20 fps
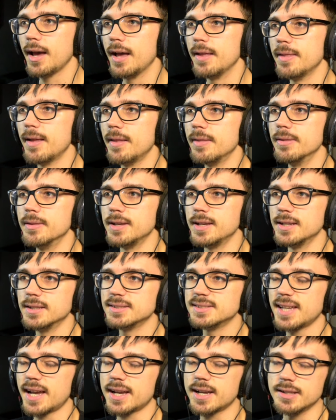and then the
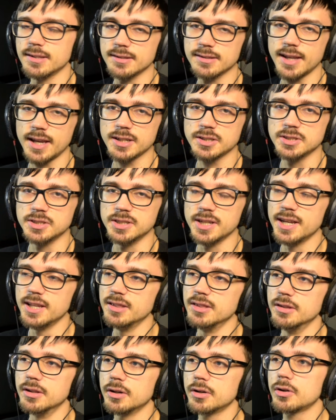second section
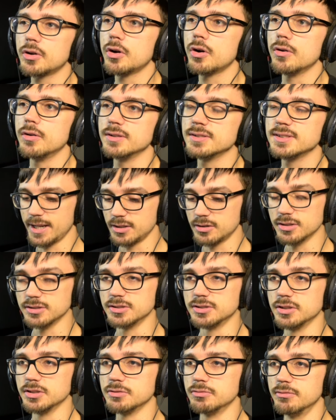in the chorus. It
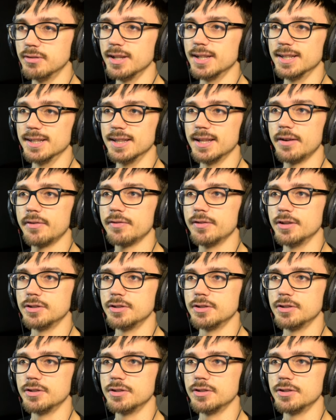does just really lift the